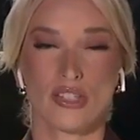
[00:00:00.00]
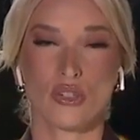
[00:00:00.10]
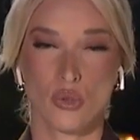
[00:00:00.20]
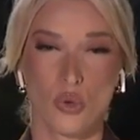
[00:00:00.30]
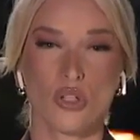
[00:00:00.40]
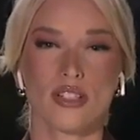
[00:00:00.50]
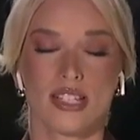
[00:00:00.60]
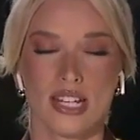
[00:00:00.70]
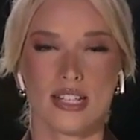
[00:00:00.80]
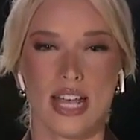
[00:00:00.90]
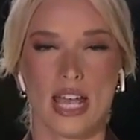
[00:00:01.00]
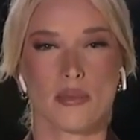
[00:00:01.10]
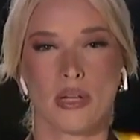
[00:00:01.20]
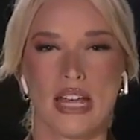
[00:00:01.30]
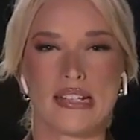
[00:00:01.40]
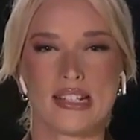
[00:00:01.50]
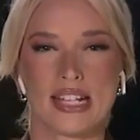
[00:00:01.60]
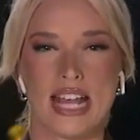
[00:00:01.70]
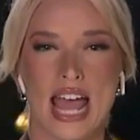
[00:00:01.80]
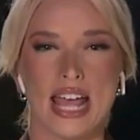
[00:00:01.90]
School did take place
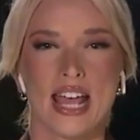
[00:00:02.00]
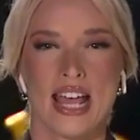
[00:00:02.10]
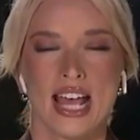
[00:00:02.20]
today.